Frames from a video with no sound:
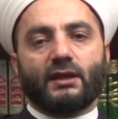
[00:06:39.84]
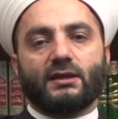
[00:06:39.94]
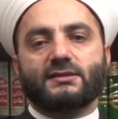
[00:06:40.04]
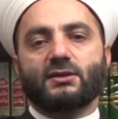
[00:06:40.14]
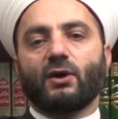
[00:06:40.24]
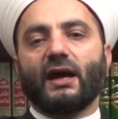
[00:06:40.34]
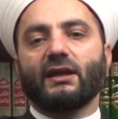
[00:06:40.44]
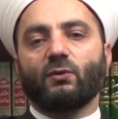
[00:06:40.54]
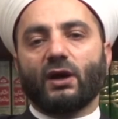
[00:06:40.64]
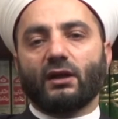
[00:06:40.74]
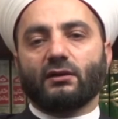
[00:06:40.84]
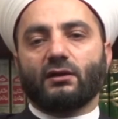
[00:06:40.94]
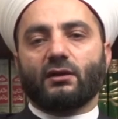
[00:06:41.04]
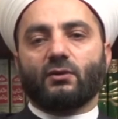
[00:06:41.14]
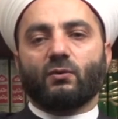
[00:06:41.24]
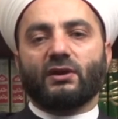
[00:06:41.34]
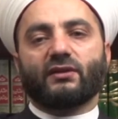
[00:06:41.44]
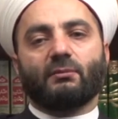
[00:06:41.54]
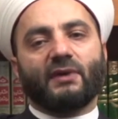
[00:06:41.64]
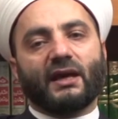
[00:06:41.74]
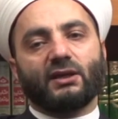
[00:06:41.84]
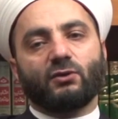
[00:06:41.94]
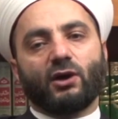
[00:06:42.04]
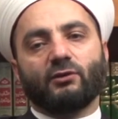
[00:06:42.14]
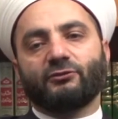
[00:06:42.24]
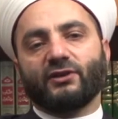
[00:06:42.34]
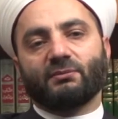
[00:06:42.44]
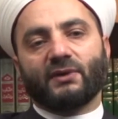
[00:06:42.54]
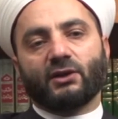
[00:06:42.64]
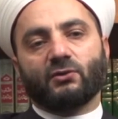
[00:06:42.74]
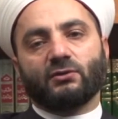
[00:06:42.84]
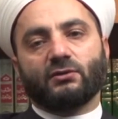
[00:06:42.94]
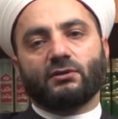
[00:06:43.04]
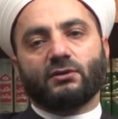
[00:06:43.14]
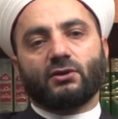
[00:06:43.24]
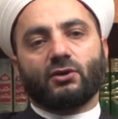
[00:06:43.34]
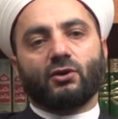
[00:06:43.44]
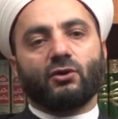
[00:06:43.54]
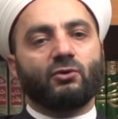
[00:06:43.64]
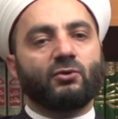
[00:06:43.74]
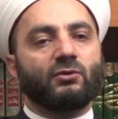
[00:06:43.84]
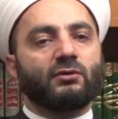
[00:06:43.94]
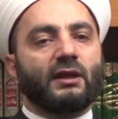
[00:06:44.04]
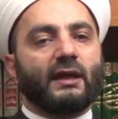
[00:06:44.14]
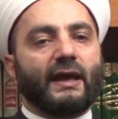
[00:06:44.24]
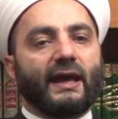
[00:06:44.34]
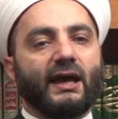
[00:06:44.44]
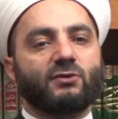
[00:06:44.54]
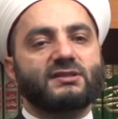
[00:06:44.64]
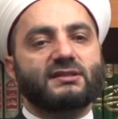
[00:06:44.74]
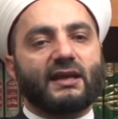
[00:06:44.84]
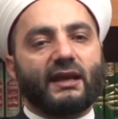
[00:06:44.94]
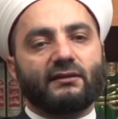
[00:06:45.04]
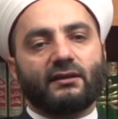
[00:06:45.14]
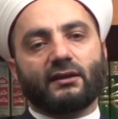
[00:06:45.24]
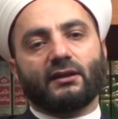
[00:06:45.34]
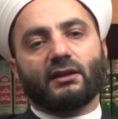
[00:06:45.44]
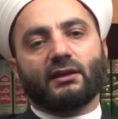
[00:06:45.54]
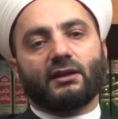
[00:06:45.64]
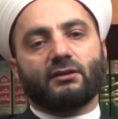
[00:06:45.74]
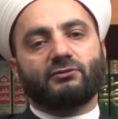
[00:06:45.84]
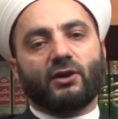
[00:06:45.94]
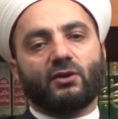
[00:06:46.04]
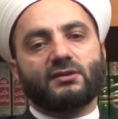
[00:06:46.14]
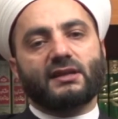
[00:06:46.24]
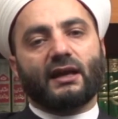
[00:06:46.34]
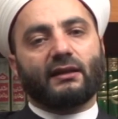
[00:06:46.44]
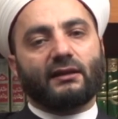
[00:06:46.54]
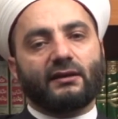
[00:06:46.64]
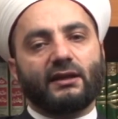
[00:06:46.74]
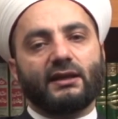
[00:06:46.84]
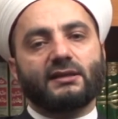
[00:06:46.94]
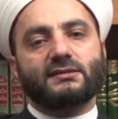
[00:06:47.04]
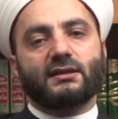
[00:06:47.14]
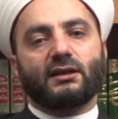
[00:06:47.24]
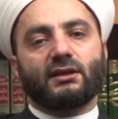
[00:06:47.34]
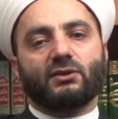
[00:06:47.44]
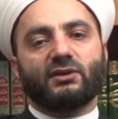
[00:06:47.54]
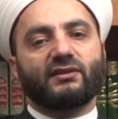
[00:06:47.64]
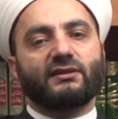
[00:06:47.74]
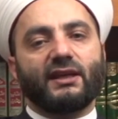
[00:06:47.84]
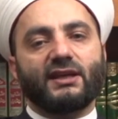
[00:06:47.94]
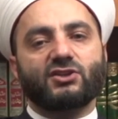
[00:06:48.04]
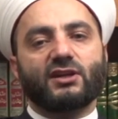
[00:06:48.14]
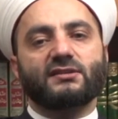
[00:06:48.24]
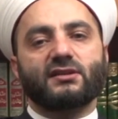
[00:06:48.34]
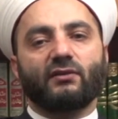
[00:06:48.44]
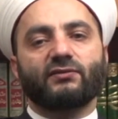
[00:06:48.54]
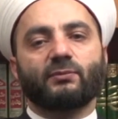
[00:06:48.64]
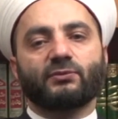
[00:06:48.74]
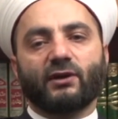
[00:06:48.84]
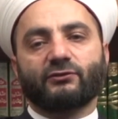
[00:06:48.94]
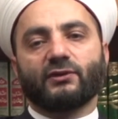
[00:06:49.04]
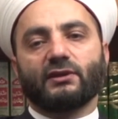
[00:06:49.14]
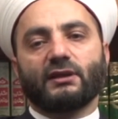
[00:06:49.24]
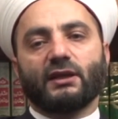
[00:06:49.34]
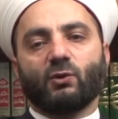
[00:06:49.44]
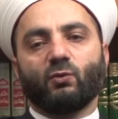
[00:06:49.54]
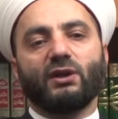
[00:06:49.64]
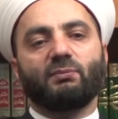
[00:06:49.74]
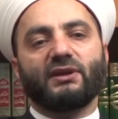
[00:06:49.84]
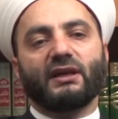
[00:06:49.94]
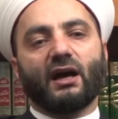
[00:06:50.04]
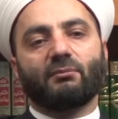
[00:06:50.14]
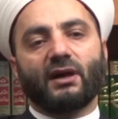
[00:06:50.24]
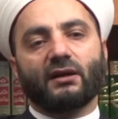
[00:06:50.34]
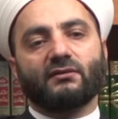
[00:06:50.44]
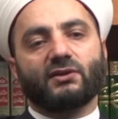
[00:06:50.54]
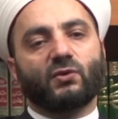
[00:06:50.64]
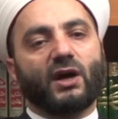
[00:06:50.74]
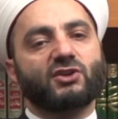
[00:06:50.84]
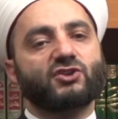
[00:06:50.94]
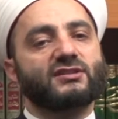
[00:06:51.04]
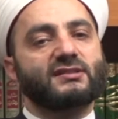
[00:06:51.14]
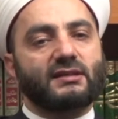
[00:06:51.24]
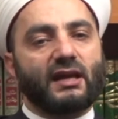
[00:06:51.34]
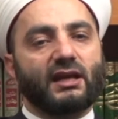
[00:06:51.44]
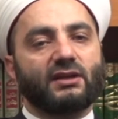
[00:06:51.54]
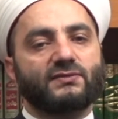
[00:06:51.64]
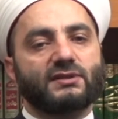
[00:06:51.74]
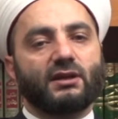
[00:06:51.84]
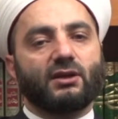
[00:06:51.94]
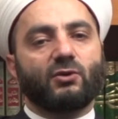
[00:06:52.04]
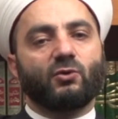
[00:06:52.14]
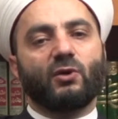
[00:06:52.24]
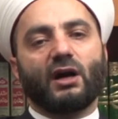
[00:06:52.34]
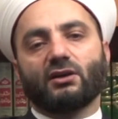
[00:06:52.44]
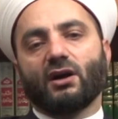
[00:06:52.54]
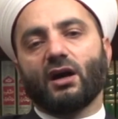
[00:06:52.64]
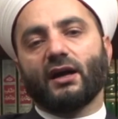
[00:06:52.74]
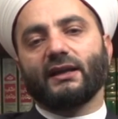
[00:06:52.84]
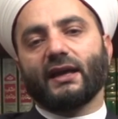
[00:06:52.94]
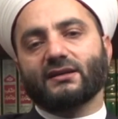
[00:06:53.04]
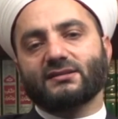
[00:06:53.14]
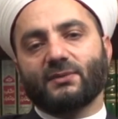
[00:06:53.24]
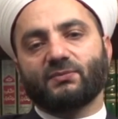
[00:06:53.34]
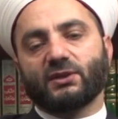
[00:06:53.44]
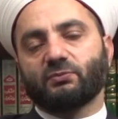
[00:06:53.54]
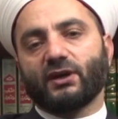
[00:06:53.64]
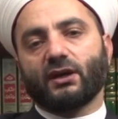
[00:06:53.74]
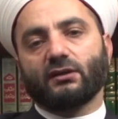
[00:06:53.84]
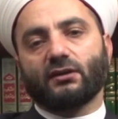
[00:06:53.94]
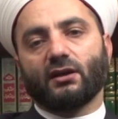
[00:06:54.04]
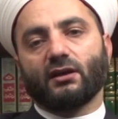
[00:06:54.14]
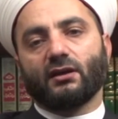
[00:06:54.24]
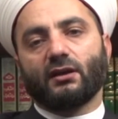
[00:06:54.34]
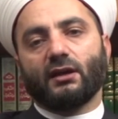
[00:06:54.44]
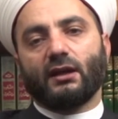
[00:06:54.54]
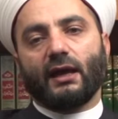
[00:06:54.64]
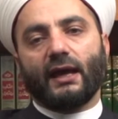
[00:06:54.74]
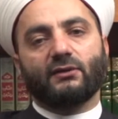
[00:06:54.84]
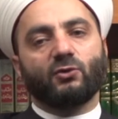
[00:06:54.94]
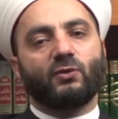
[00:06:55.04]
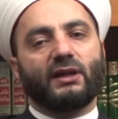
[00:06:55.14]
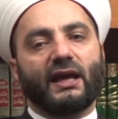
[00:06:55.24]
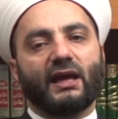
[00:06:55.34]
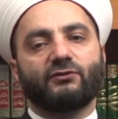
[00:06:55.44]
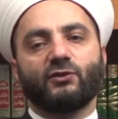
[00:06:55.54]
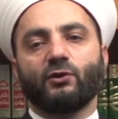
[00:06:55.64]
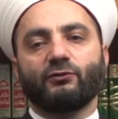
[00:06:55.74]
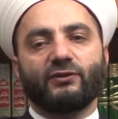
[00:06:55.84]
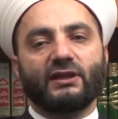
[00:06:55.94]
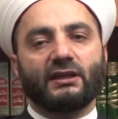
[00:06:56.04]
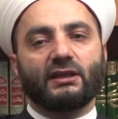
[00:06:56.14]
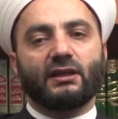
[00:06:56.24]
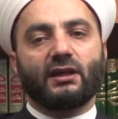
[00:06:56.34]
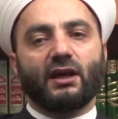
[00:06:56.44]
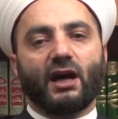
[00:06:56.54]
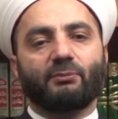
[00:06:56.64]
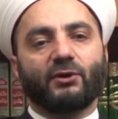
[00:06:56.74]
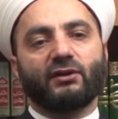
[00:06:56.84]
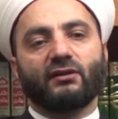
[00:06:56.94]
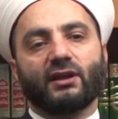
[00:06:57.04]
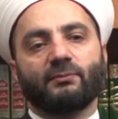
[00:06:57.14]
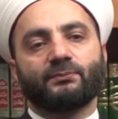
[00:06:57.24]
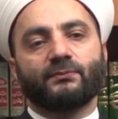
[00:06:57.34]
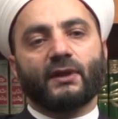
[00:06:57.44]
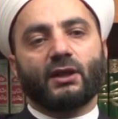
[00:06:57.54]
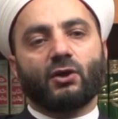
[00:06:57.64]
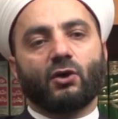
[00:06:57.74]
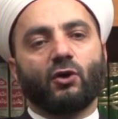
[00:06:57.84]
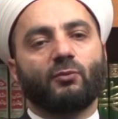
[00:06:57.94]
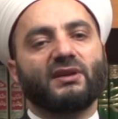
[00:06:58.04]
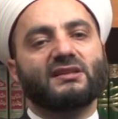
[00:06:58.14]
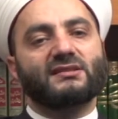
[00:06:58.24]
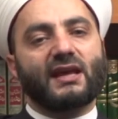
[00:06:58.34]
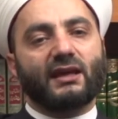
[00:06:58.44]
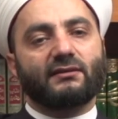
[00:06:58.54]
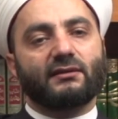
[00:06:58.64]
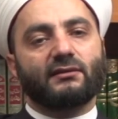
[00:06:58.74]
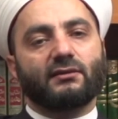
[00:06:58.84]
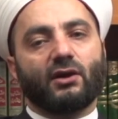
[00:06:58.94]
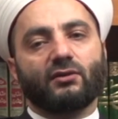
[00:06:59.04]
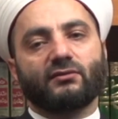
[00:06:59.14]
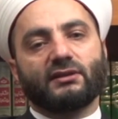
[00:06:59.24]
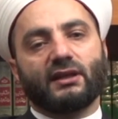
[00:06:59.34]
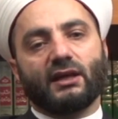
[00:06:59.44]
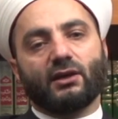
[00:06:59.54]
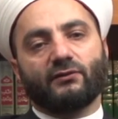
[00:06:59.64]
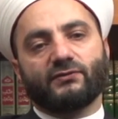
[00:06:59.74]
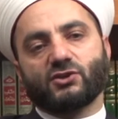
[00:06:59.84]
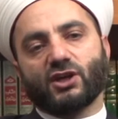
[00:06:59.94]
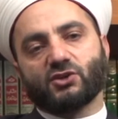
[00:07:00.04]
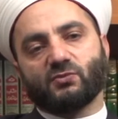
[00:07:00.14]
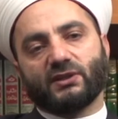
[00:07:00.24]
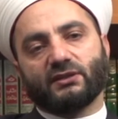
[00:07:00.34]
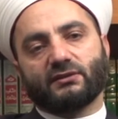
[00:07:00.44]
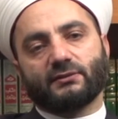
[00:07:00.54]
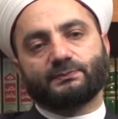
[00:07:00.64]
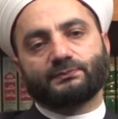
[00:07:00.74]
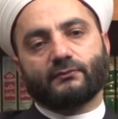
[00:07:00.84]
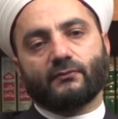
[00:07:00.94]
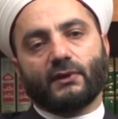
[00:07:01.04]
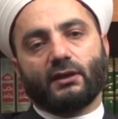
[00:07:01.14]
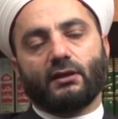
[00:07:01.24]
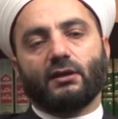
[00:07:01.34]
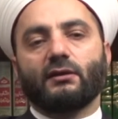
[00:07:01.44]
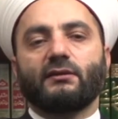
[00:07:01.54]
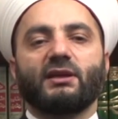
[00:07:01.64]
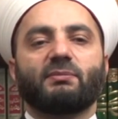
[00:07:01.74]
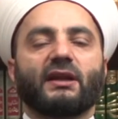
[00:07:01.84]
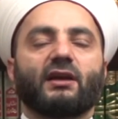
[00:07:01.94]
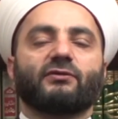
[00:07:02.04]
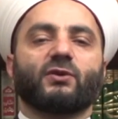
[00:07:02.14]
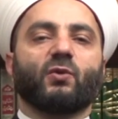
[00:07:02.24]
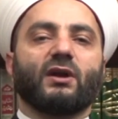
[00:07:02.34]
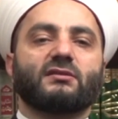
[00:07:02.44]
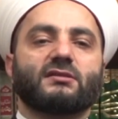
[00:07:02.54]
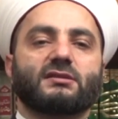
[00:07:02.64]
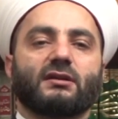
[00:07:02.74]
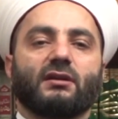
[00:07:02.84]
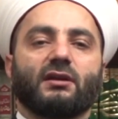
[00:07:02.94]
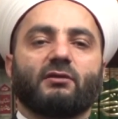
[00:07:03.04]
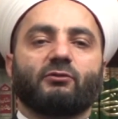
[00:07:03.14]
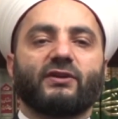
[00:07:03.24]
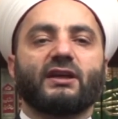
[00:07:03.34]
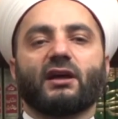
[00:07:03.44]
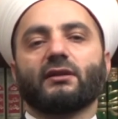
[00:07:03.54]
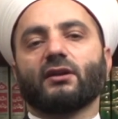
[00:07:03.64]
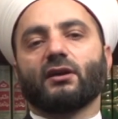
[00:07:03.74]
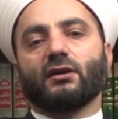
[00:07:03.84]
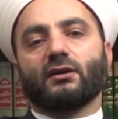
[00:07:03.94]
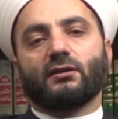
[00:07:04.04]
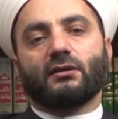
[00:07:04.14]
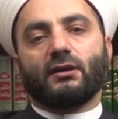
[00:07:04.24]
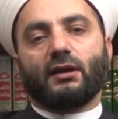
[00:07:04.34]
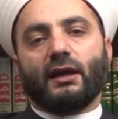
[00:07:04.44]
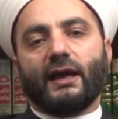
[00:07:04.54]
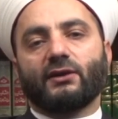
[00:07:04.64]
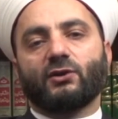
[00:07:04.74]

So anyone, whether male or female, who outstandingly follows and adheres to the teachings of the Prophet will be among the righteous slaves who are highly accepted by Allah and who will have no fear upon them or be saddened on the day of judgment. Dear beloved ones, fear Allah and